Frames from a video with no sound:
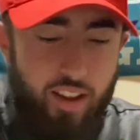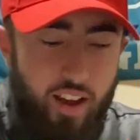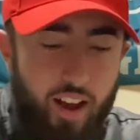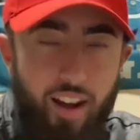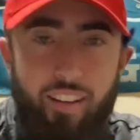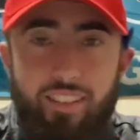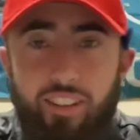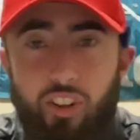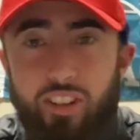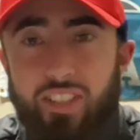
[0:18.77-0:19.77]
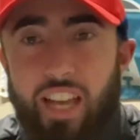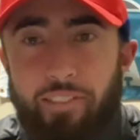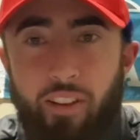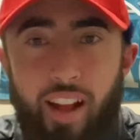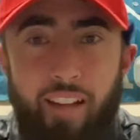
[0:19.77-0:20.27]
Uh, lost seven
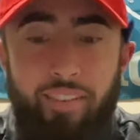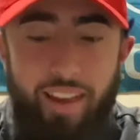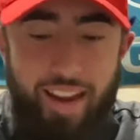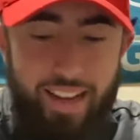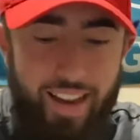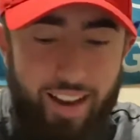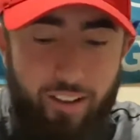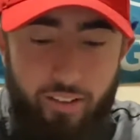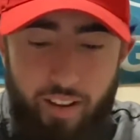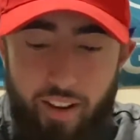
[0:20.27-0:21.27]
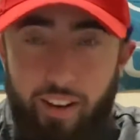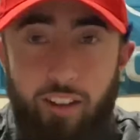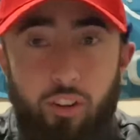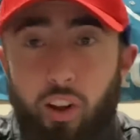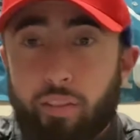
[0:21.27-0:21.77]
of the last eight now. They
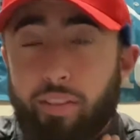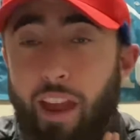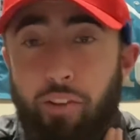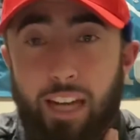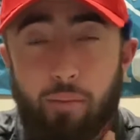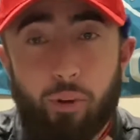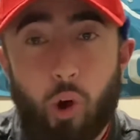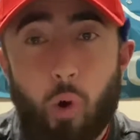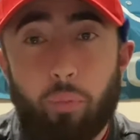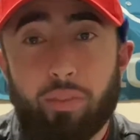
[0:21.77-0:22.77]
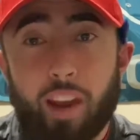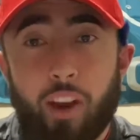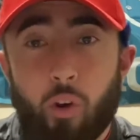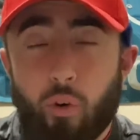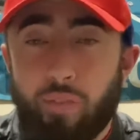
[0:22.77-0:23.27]
lost every game in a homestand,
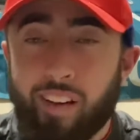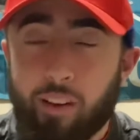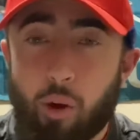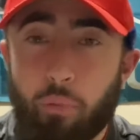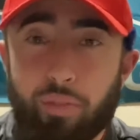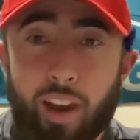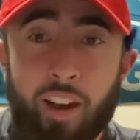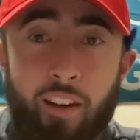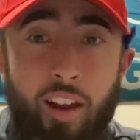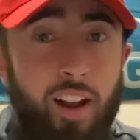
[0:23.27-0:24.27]
a whole five game homestand.